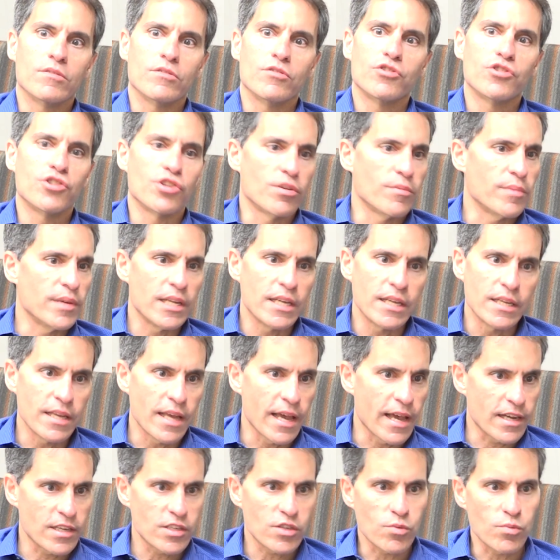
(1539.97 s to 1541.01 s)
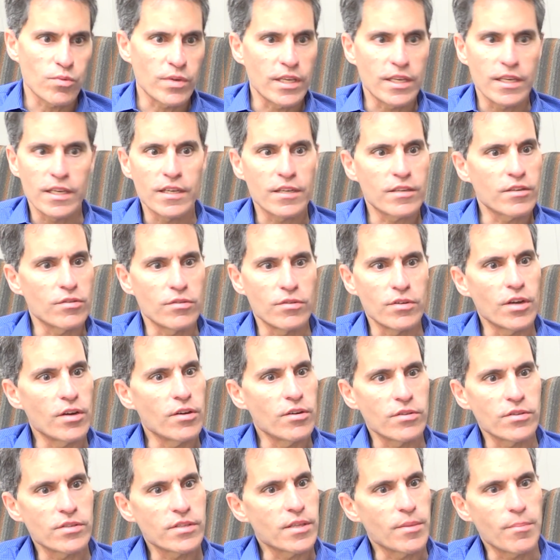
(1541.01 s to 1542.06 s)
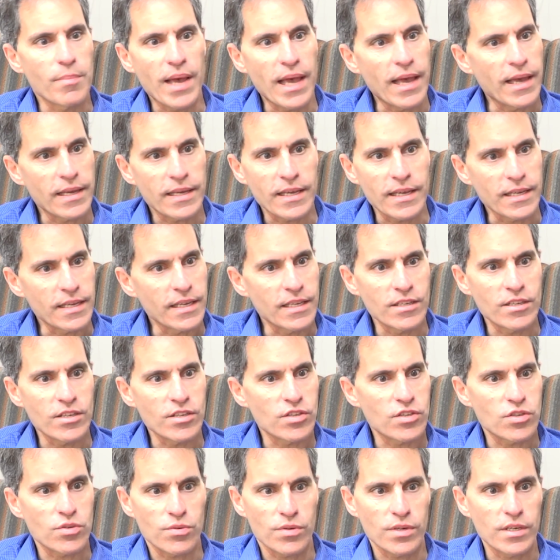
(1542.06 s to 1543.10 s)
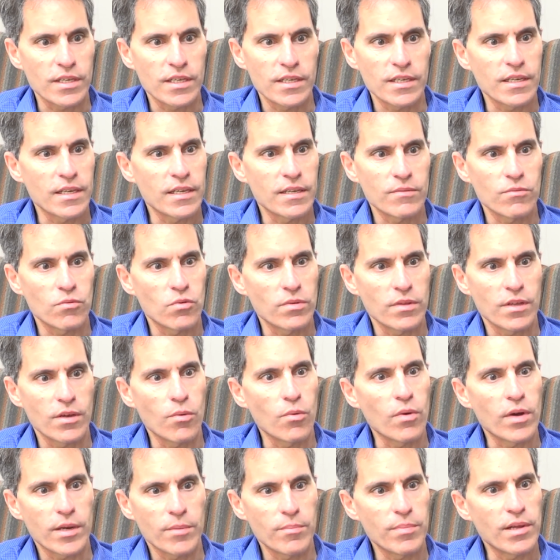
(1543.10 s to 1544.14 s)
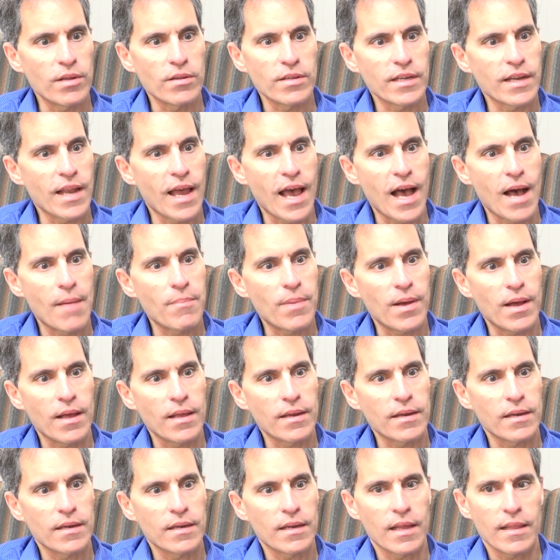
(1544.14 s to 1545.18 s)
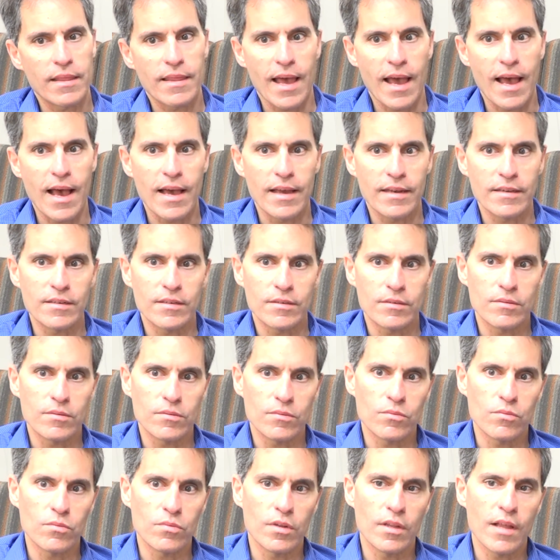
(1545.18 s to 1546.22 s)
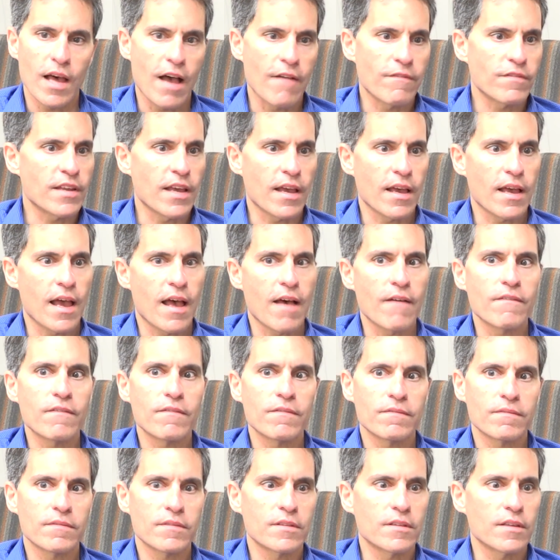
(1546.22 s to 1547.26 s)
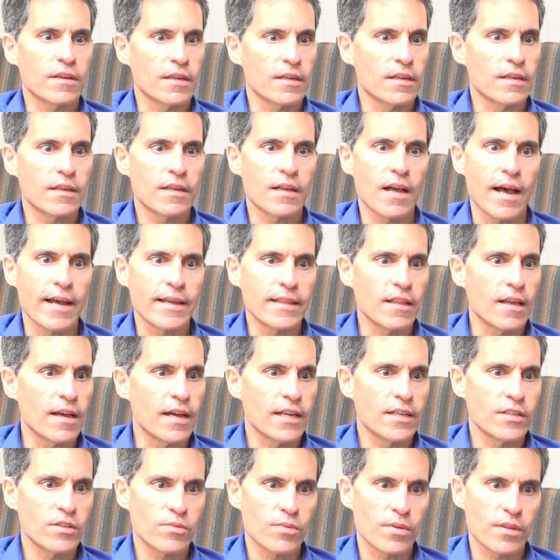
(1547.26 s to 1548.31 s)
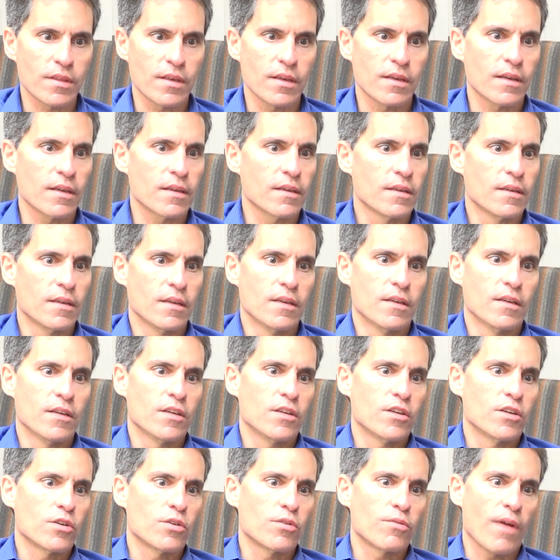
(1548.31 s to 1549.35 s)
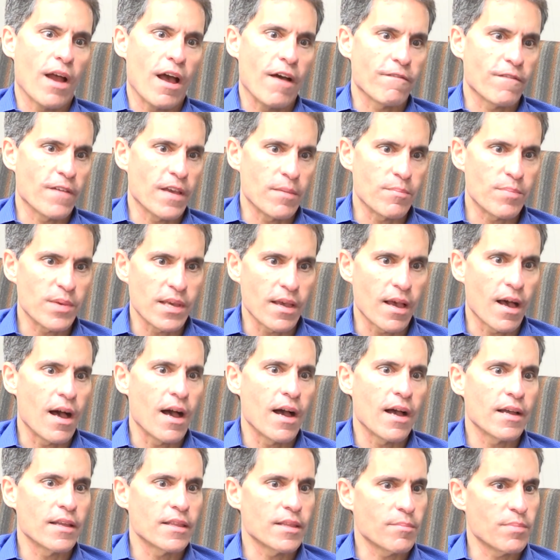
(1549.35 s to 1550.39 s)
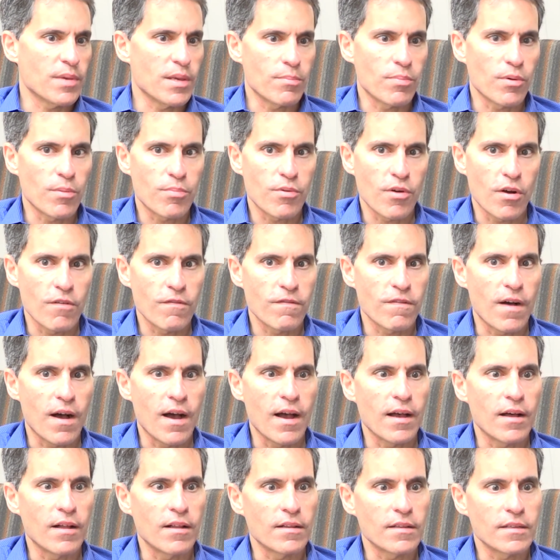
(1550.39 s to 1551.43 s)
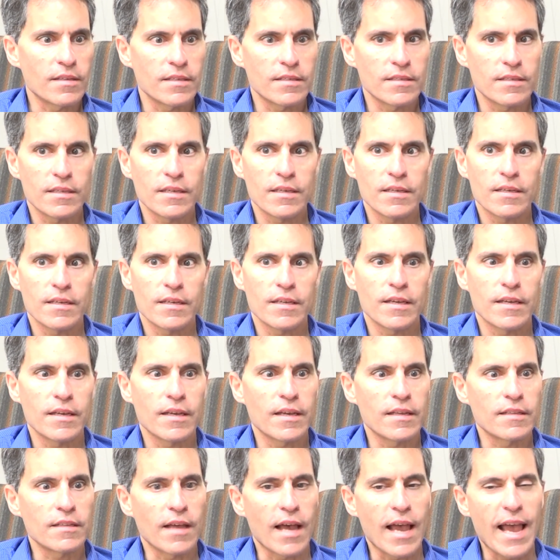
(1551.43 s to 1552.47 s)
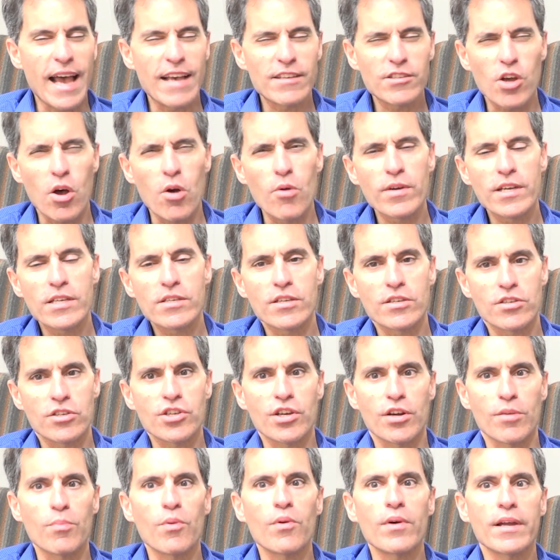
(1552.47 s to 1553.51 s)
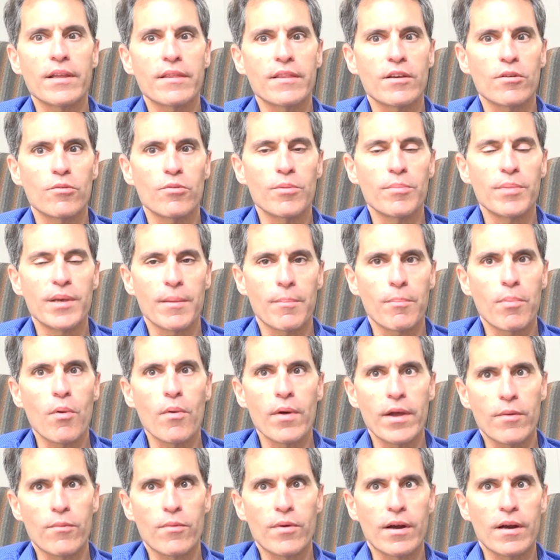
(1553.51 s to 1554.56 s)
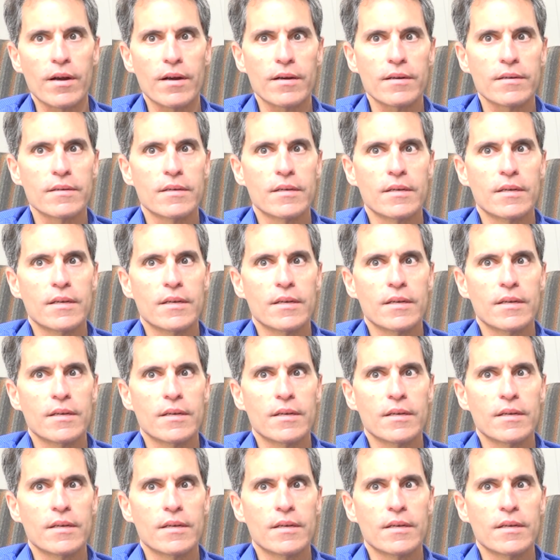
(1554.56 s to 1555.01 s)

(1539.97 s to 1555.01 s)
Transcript: Germany next week who knows the banking industry, and they'll want to build an app on that, and we'll have to have the guidelines with the Graph API and the people profile. And as always in SharePoint, there will be a point where